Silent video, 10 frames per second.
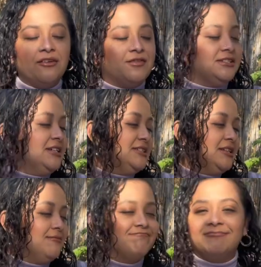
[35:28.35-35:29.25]
If it
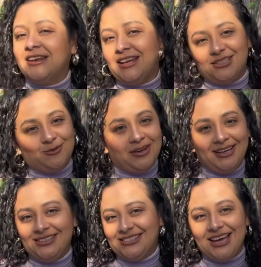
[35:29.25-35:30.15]
doesn't, then guess
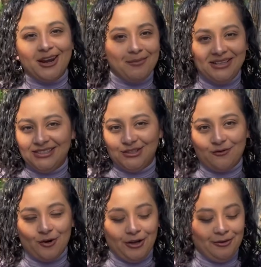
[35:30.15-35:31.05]
what? It's not a
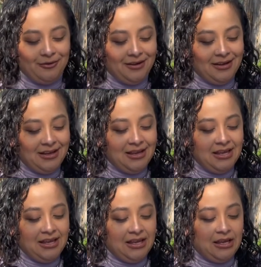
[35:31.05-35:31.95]
message for you.
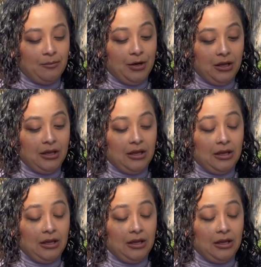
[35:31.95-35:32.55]
But